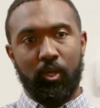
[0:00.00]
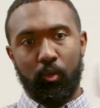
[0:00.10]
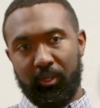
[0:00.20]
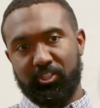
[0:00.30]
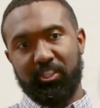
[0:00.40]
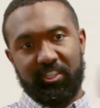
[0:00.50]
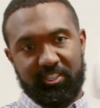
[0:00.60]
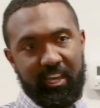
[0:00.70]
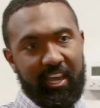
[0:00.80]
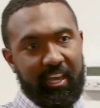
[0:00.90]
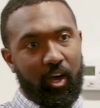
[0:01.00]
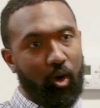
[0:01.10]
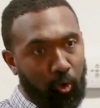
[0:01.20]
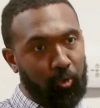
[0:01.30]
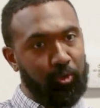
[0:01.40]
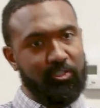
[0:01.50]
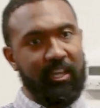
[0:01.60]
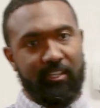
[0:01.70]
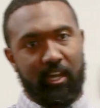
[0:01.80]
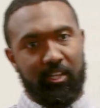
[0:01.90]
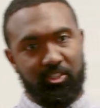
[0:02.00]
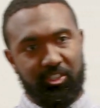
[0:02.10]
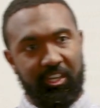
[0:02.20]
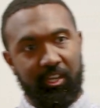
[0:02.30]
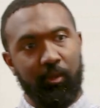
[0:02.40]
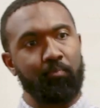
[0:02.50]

which it is a older technology.